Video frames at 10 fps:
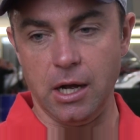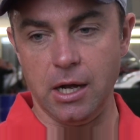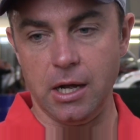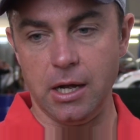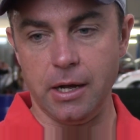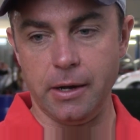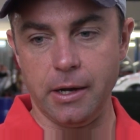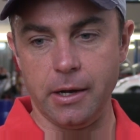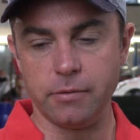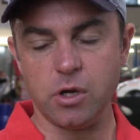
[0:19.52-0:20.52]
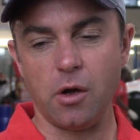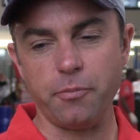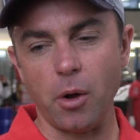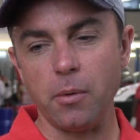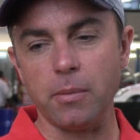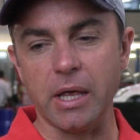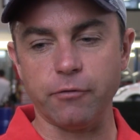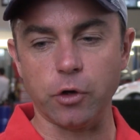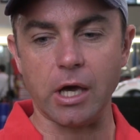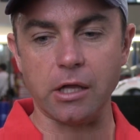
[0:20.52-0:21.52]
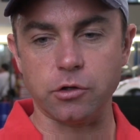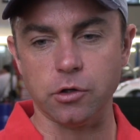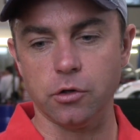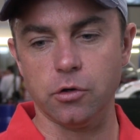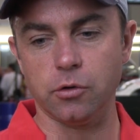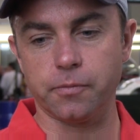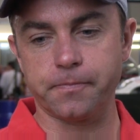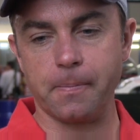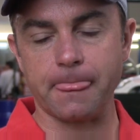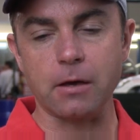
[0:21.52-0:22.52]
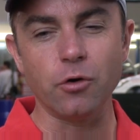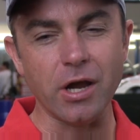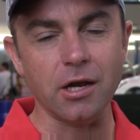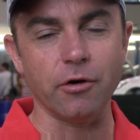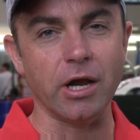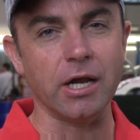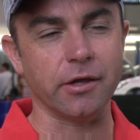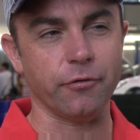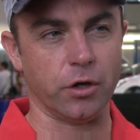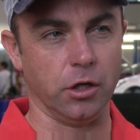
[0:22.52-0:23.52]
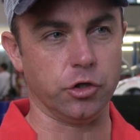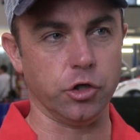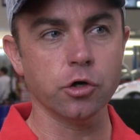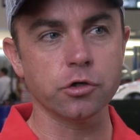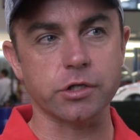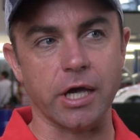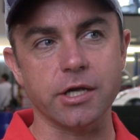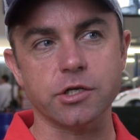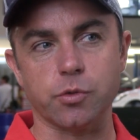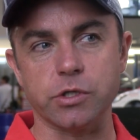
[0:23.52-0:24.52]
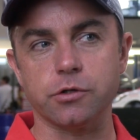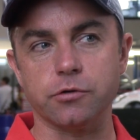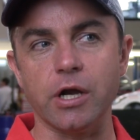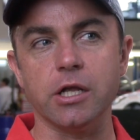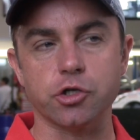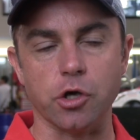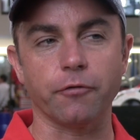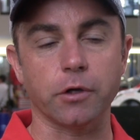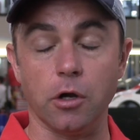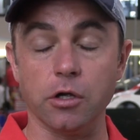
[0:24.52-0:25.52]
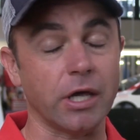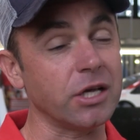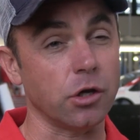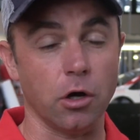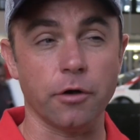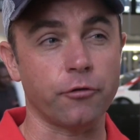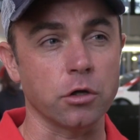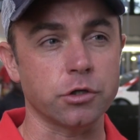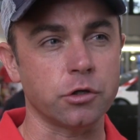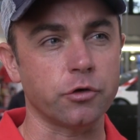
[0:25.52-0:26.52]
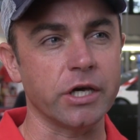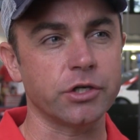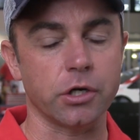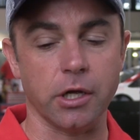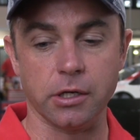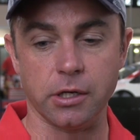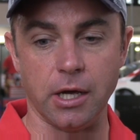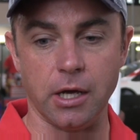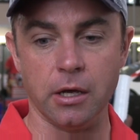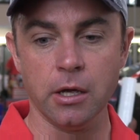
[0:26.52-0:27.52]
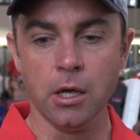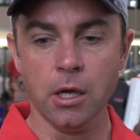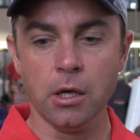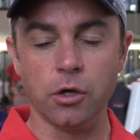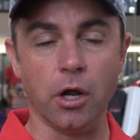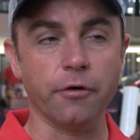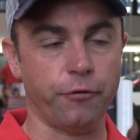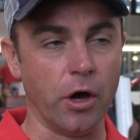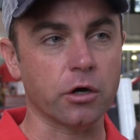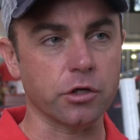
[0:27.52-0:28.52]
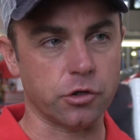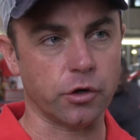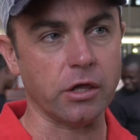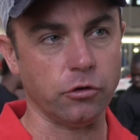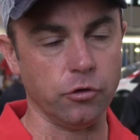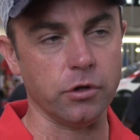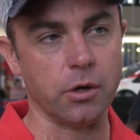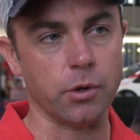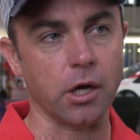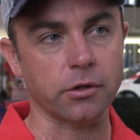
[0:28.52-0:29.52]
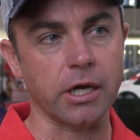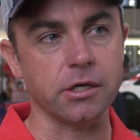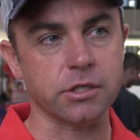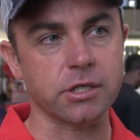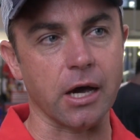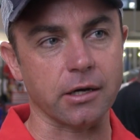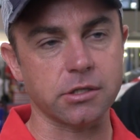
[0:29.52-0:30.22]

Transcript: Uh, you know, probably if you get to really really difficult dune stages, which is really soft, you know, it takes a lot of concentration and uh, you know focus to get through there without getting stuck.